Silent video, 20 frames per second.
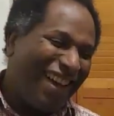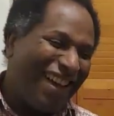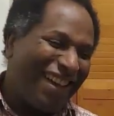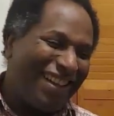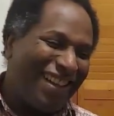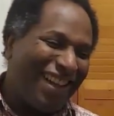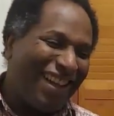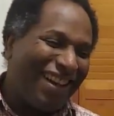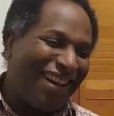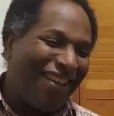
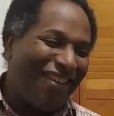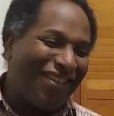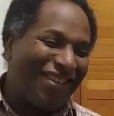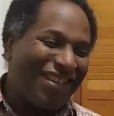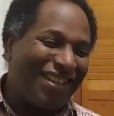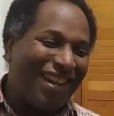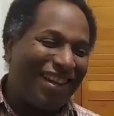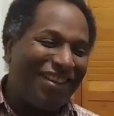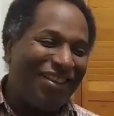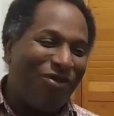And then all of a
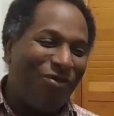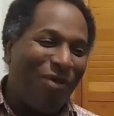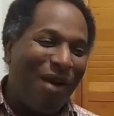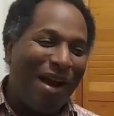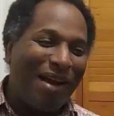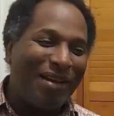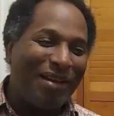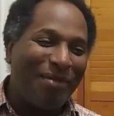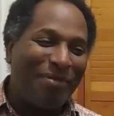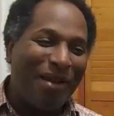sudden you
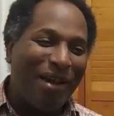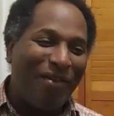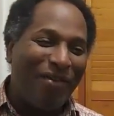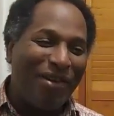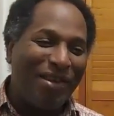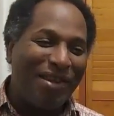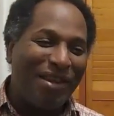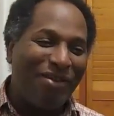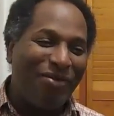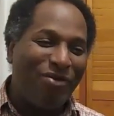wind up,
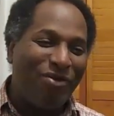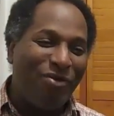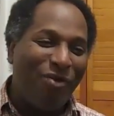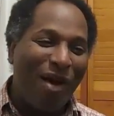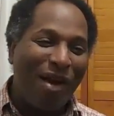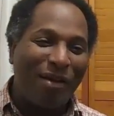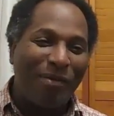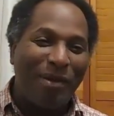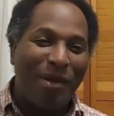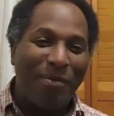everything, you
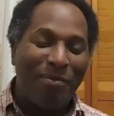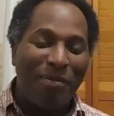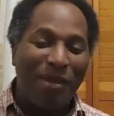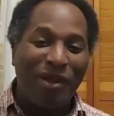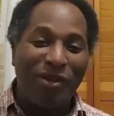wind up being